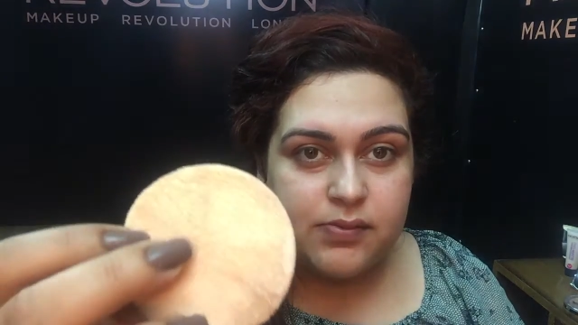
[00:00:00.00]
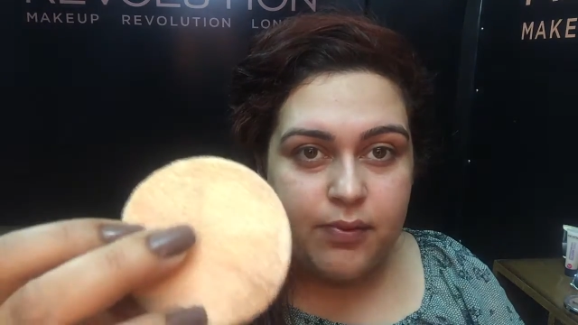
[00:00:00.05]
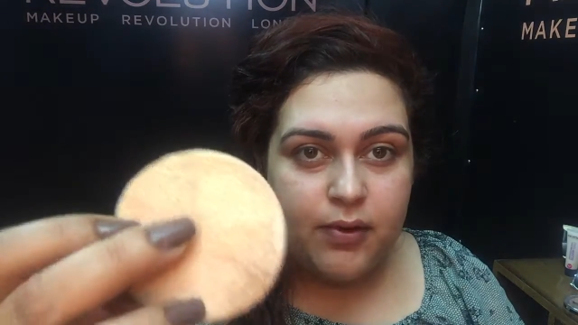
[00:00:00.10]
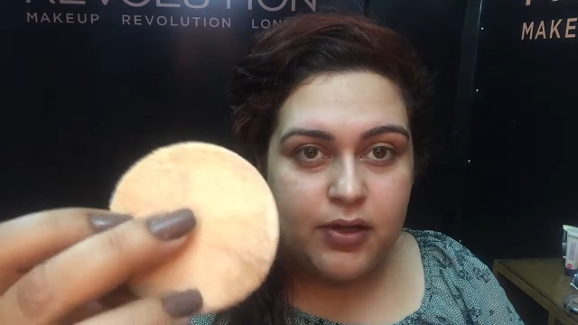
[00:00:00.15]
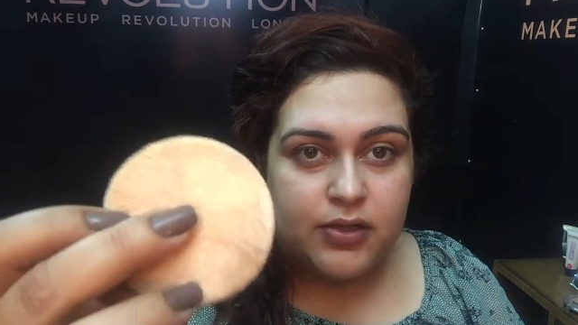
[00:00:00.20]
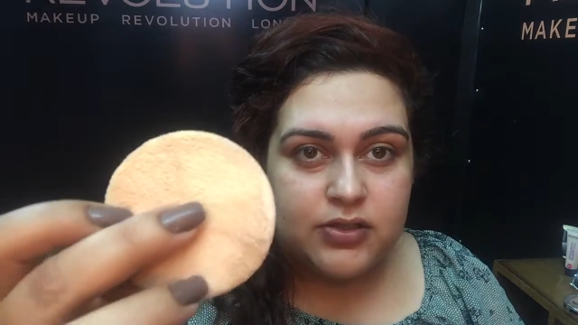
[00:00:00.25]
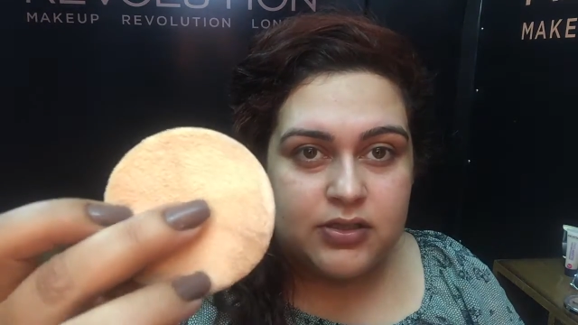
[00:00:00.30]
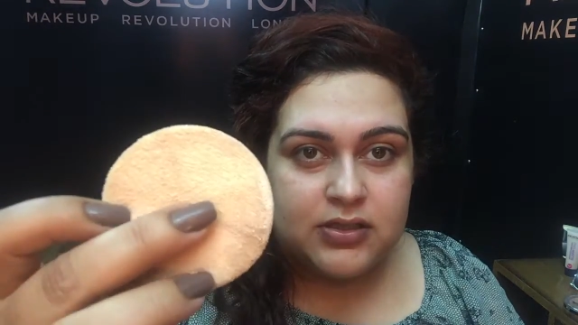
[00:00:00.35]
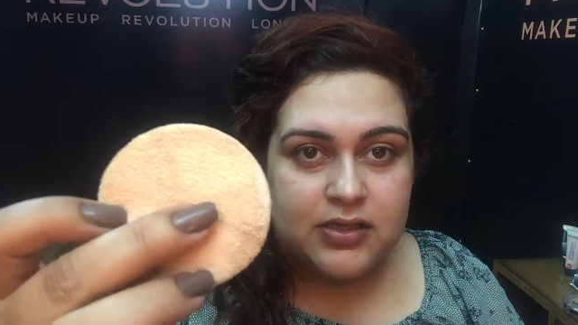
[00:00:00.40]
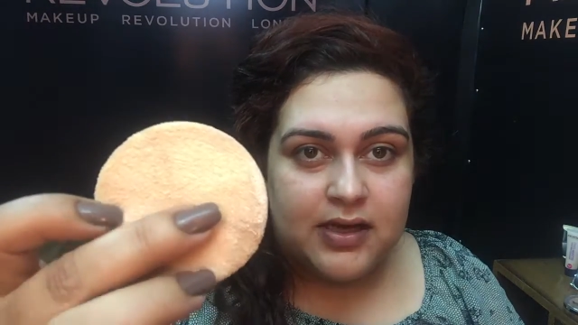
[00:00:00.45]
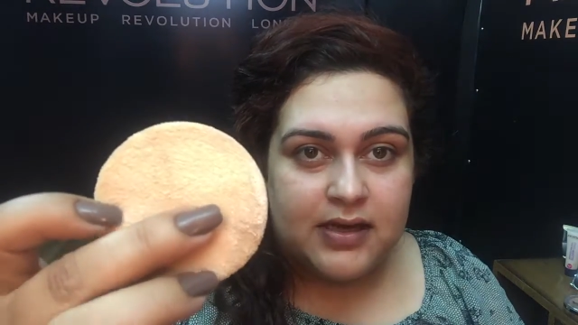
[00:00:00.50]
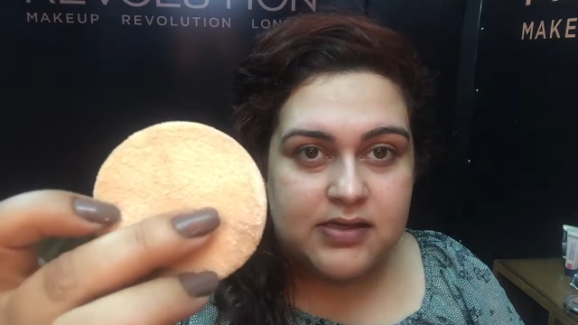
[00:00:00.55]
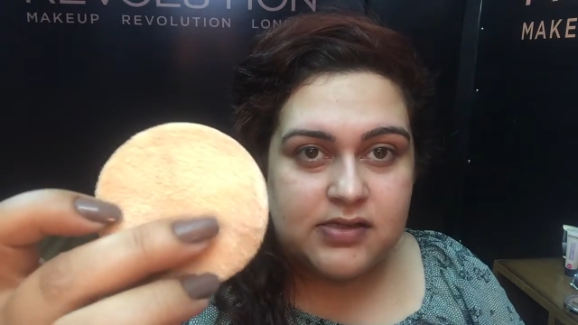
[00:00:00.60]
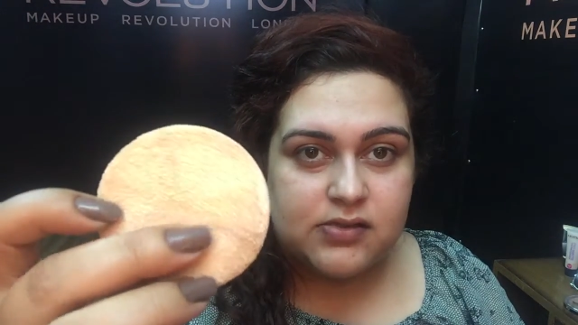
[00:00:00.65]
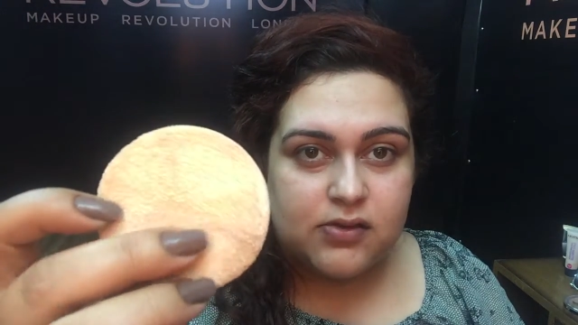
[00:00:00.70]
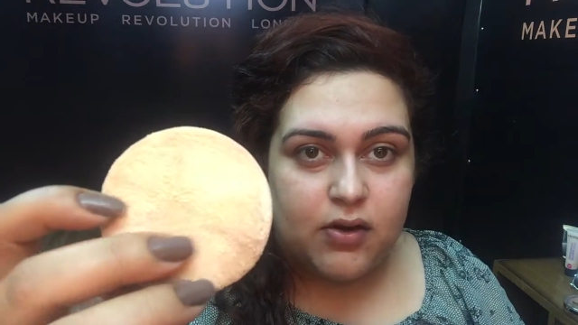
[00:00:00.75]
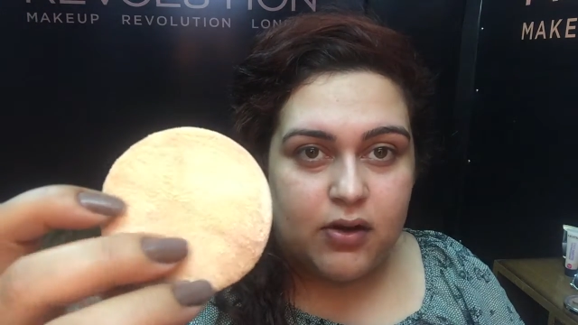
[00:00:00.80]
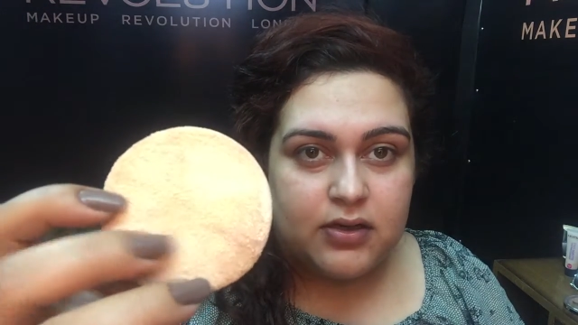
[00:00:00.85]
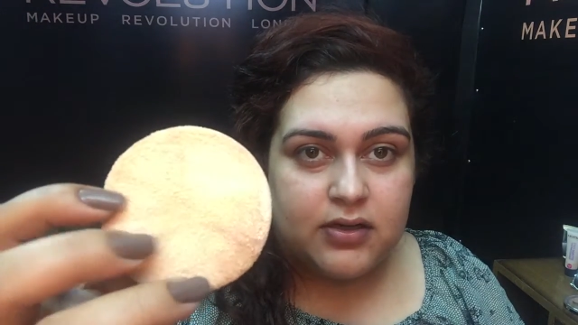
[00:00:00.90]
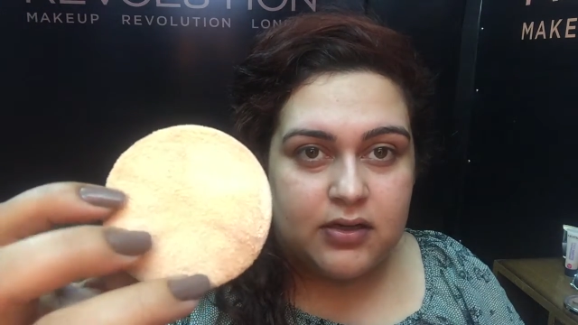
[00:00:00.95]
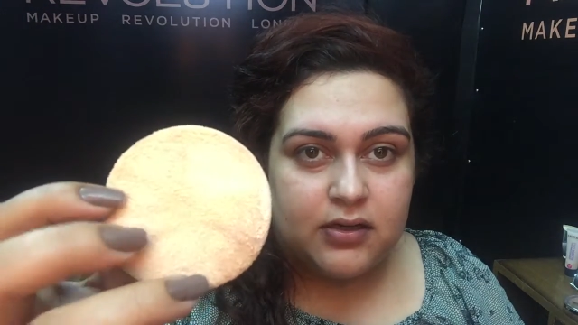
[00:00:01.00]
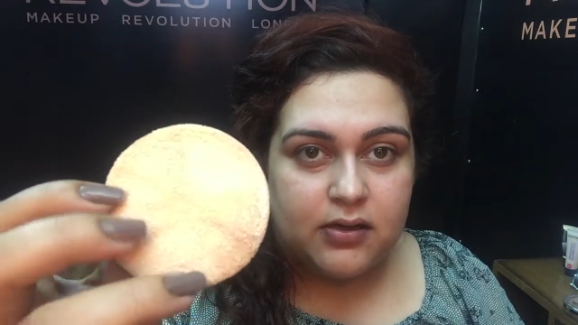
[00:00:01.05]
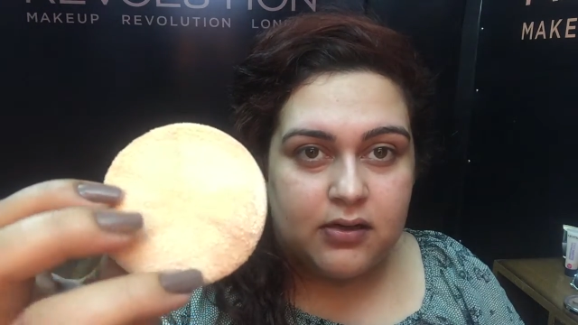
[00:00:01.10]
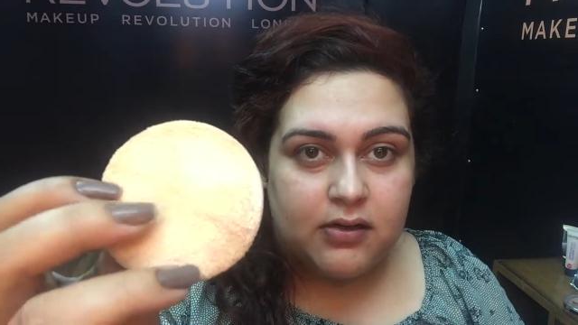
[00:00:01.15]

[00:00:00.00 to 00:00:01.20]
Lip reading: it has got a